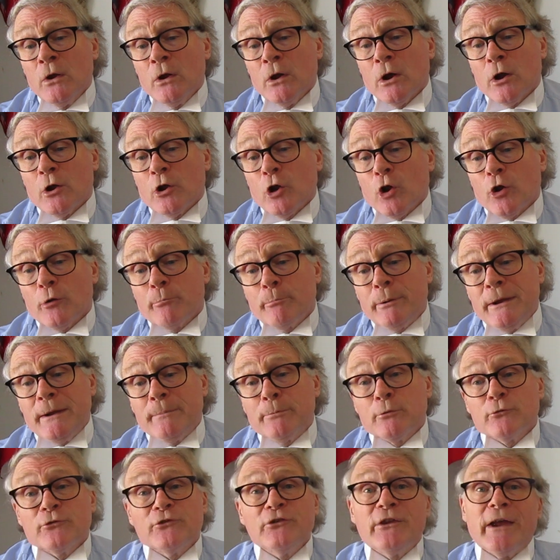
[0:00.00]
A lot of
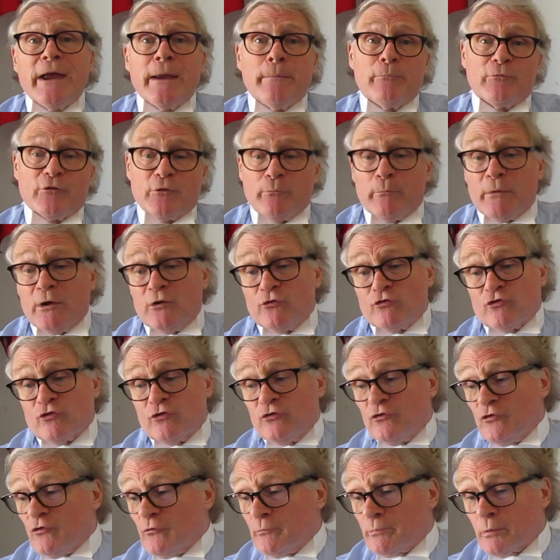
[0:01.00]
people's names are
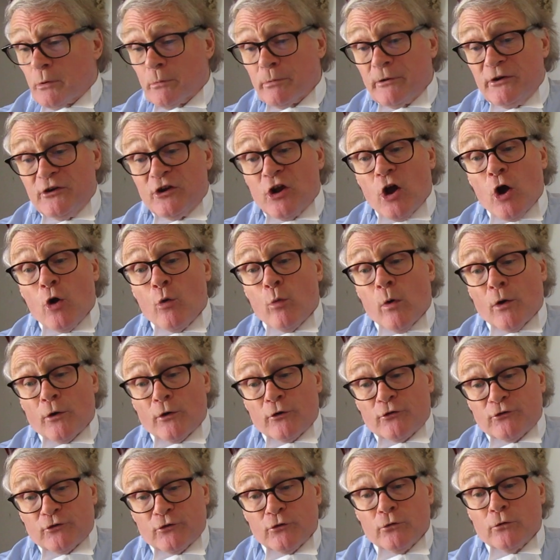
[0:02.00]
mentioned. You'll probably know one
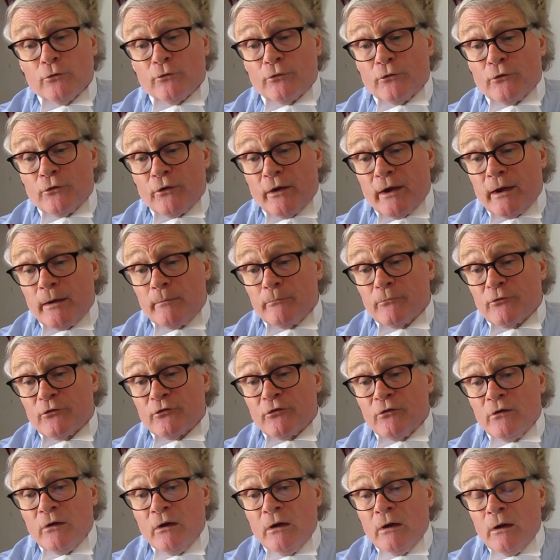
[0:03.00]
or two of the
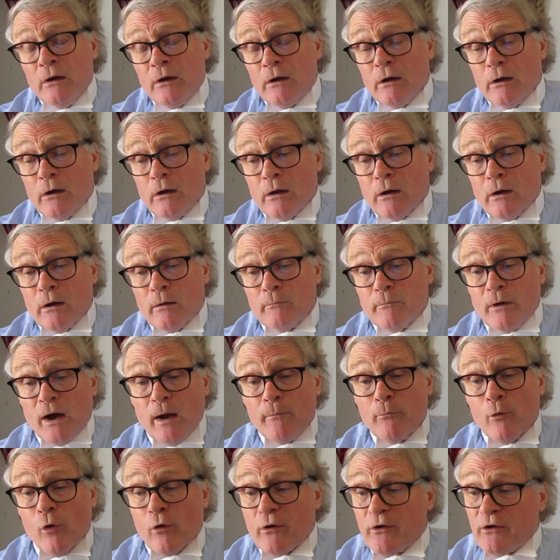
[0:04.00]
names.
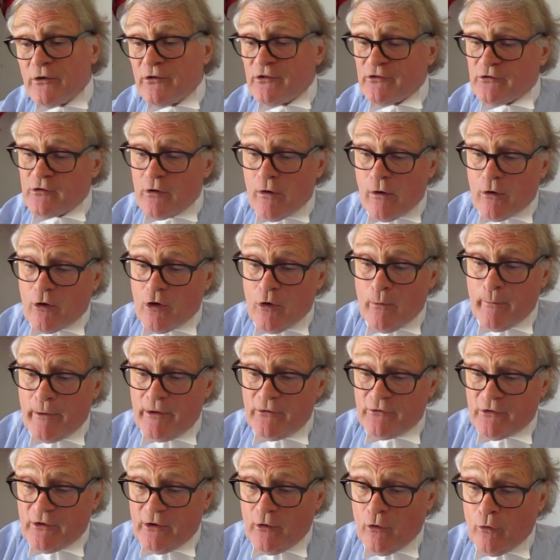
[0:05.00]
I'm not going to start
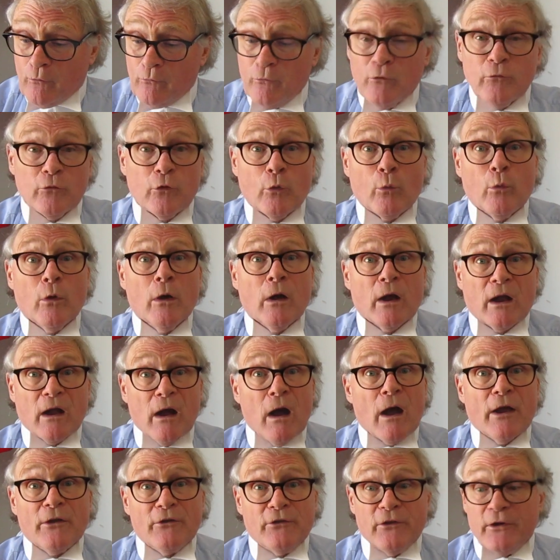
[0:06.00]
commenting on the work
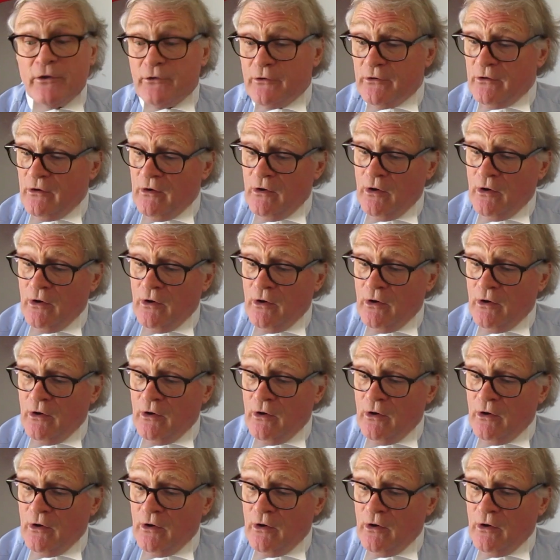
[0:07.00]
I did